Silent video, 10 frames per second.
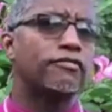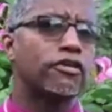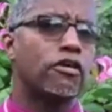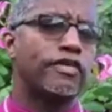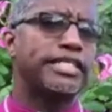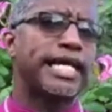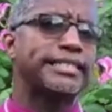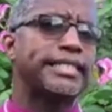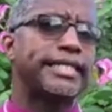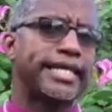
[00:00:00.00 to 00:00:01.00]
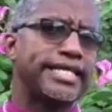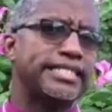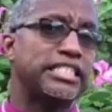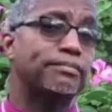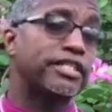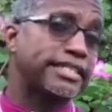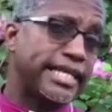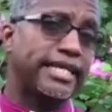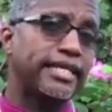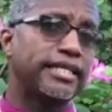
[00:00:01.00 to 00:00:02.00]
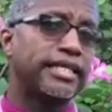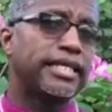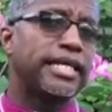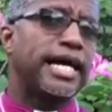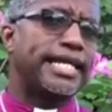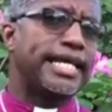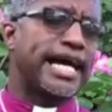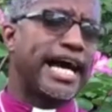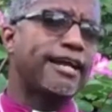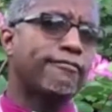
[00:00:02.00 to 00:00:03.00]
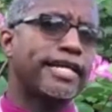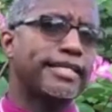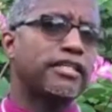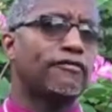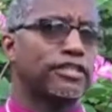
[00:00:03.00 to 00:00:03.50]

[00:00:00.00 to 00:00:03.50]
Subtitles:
of COVID-19 cases per day and a high rate of